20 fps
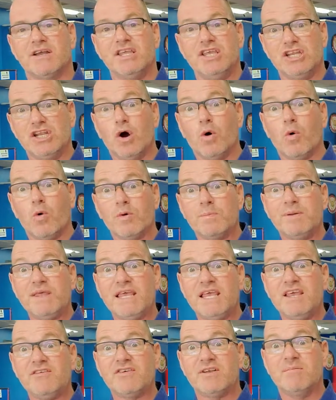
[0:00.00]
You know what would be
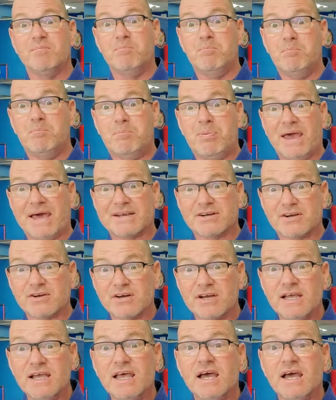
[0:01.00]
even better?